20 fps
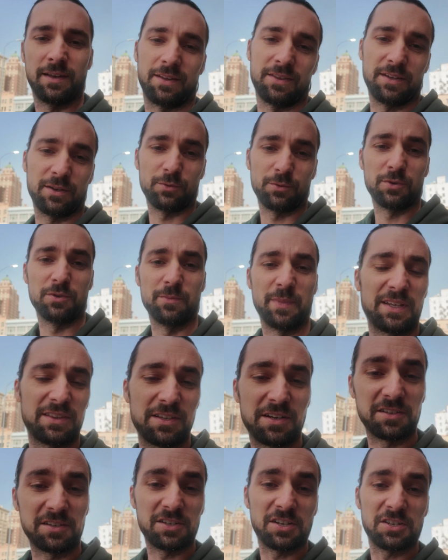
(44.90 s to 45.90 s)
And then we'll make
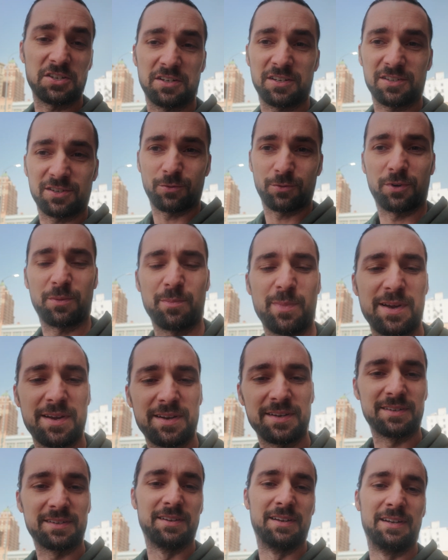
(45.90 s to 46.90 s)
the decision, is it worth
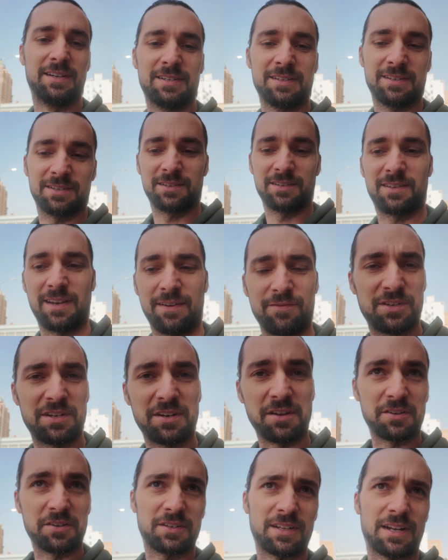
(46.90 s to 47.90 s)
buying
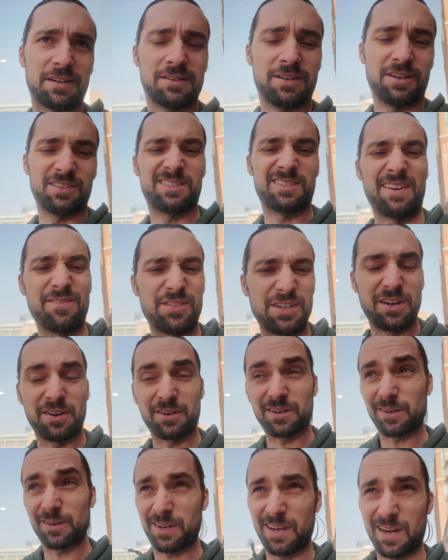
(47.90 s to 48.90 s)

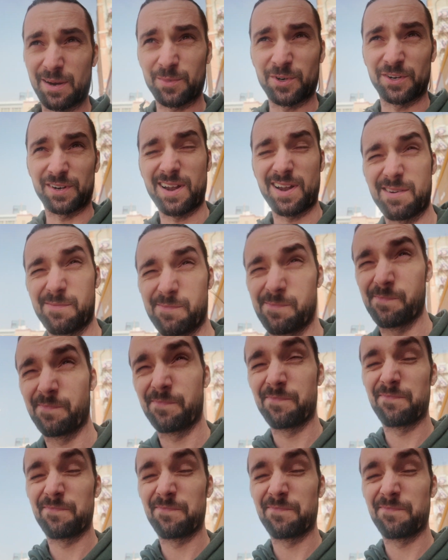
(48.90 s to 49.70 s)
$1,700 camera or not?